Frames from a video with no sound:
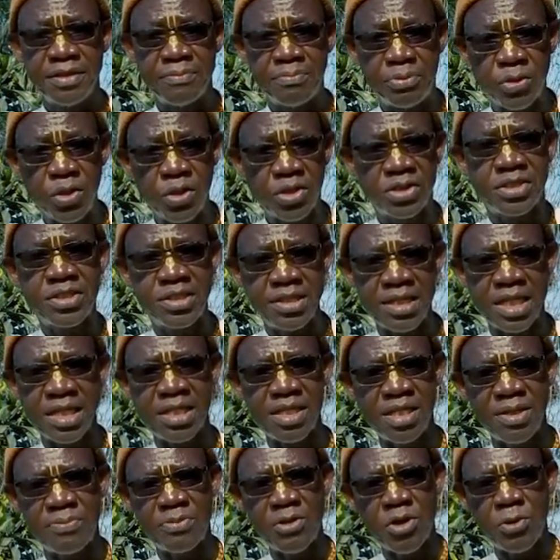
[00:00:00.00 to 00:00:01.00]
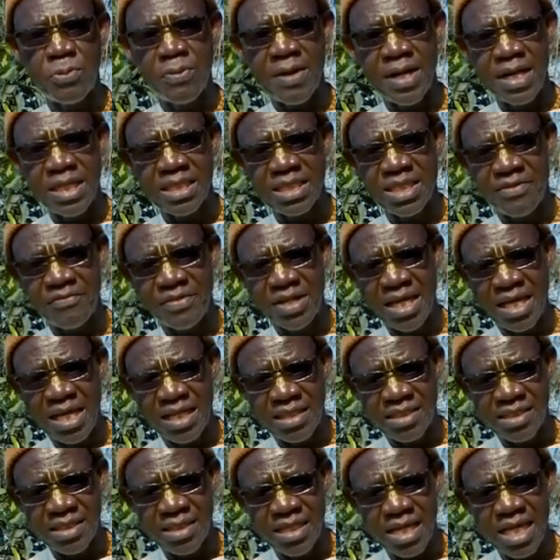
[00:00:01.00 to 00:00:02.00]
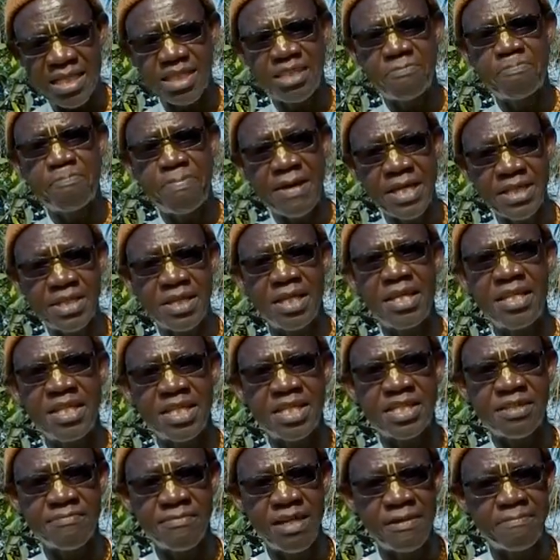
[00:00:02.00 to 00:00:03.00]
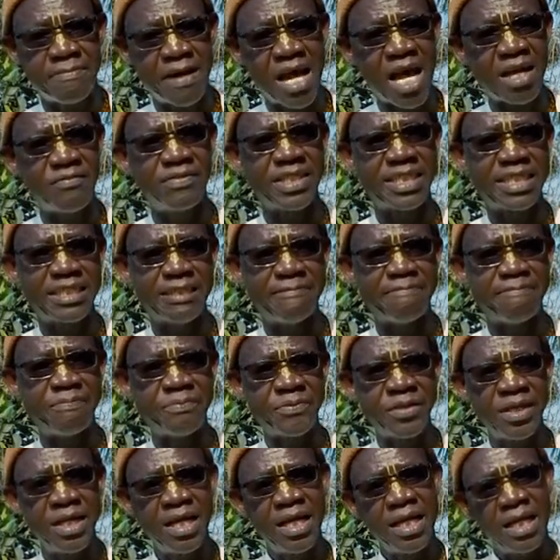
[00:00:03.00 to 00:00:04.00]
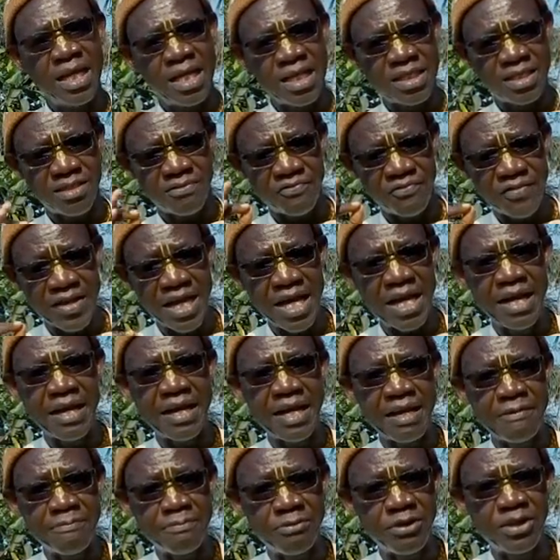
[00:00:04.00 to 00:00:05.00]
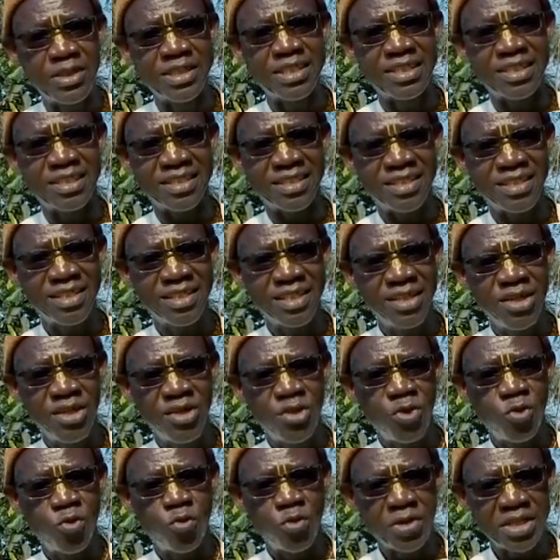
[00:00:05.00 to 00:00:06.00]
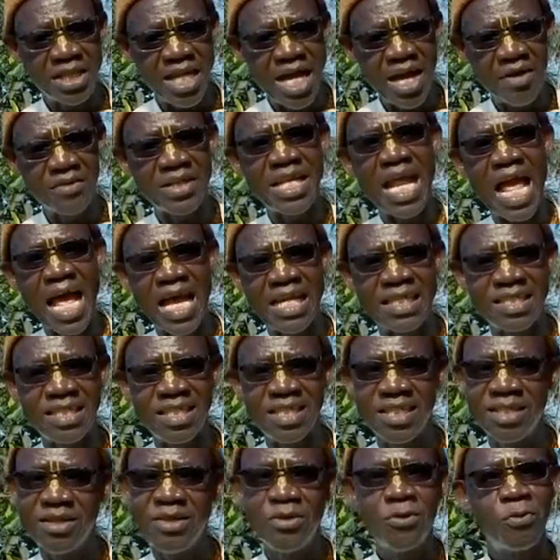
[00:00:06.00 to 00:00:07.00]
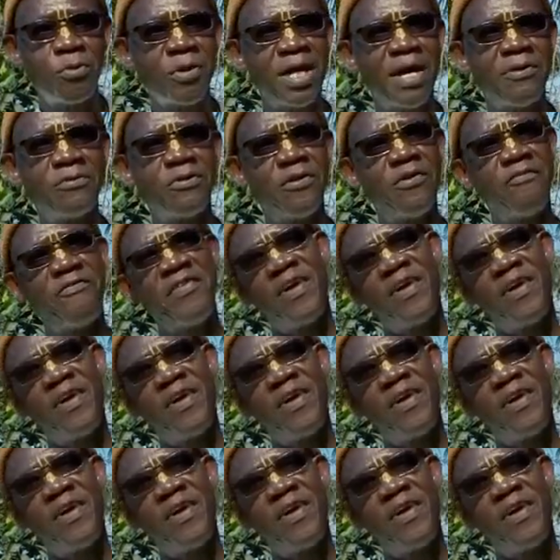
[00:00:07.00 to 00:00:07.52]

books that Srila Prabhupada has given us, especially the Srimad Bhagavatam, is very important. Without that, we have no